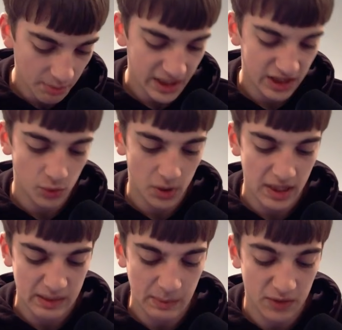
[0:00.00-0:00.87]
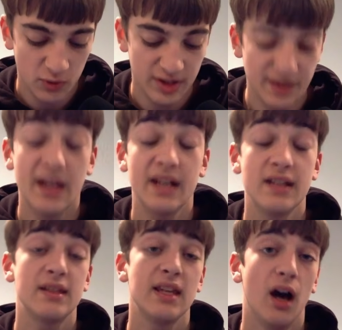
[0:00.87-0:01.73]
into our next match, we see that it
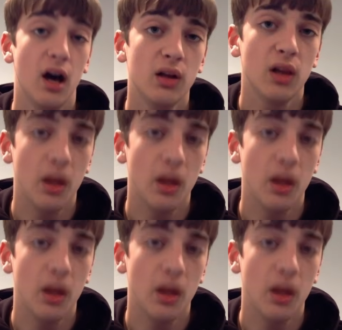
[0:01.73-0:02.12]
is the Huddle Up